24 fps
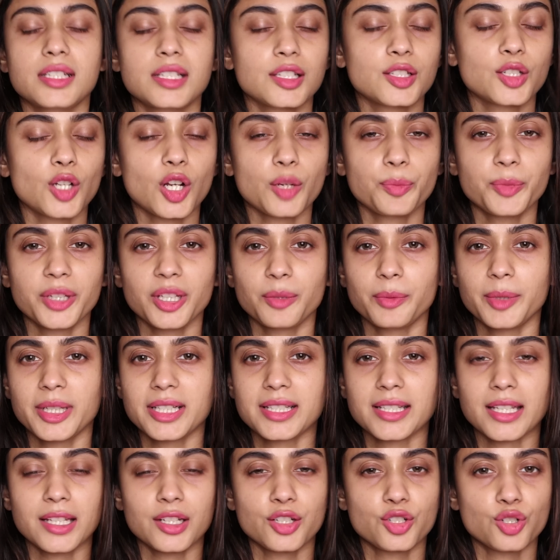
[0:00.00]
does not make my
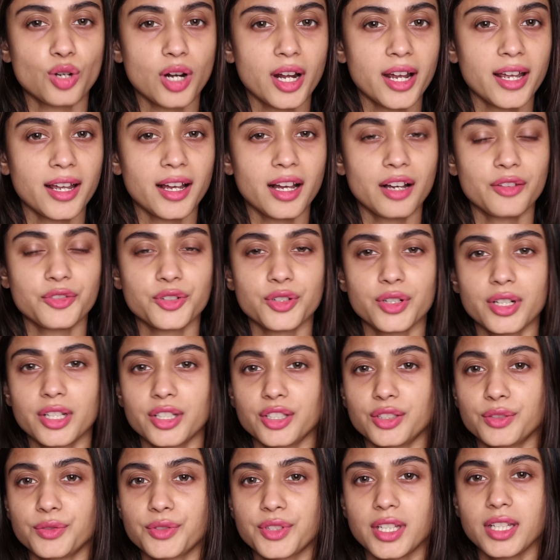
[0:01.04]
skin dry after I
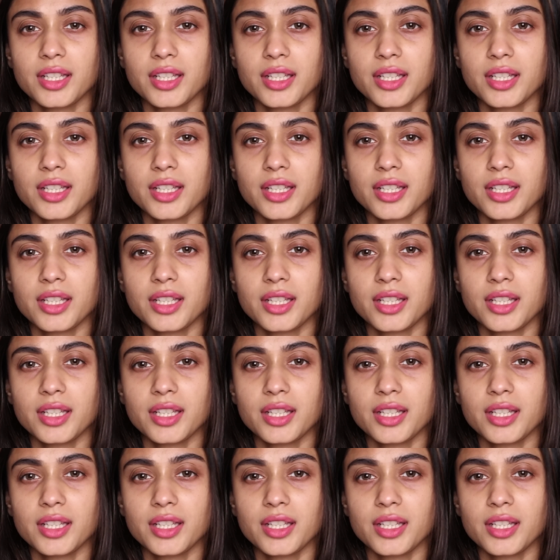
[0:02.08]
use